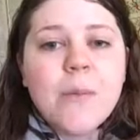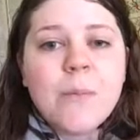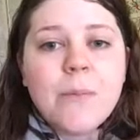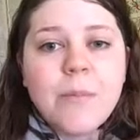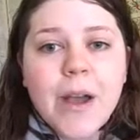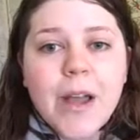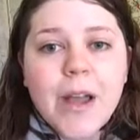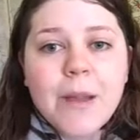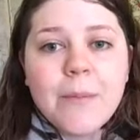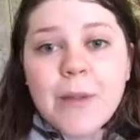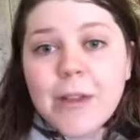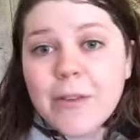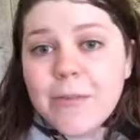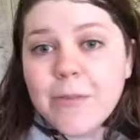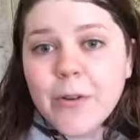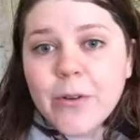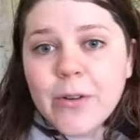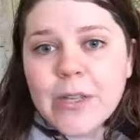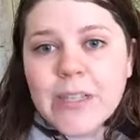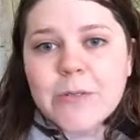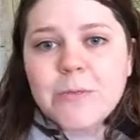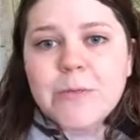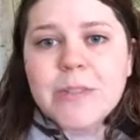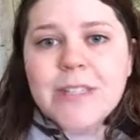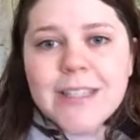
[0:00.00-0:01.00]
But my
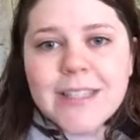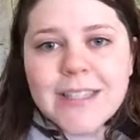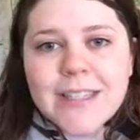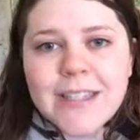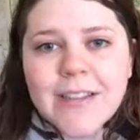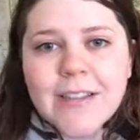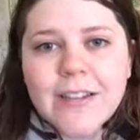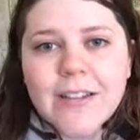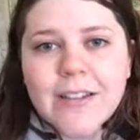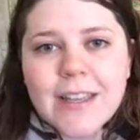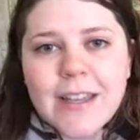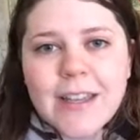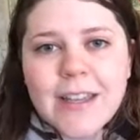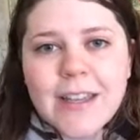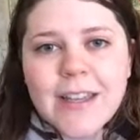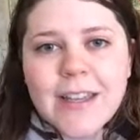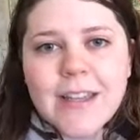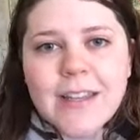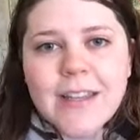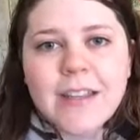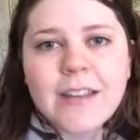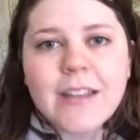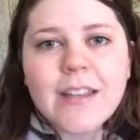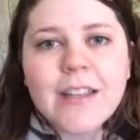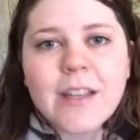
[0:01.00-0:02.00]
focus was still
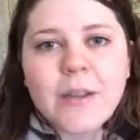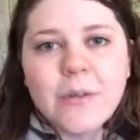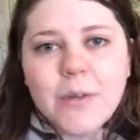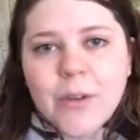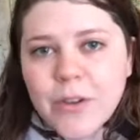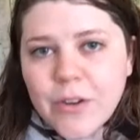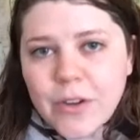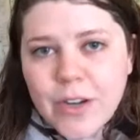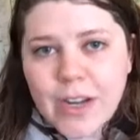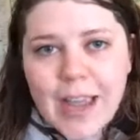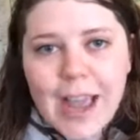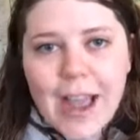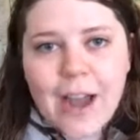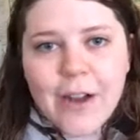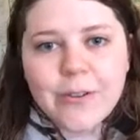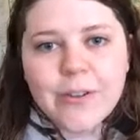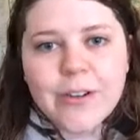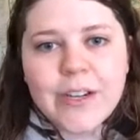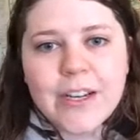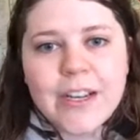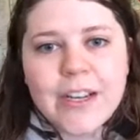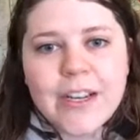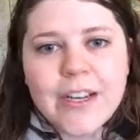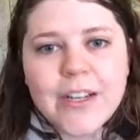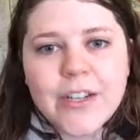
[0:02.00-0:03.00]
in community
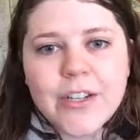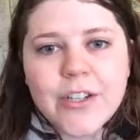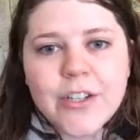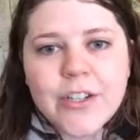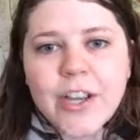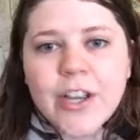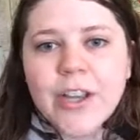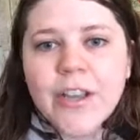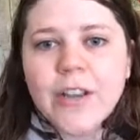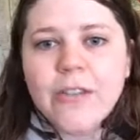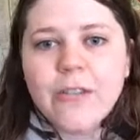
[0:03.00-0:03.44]
outreach,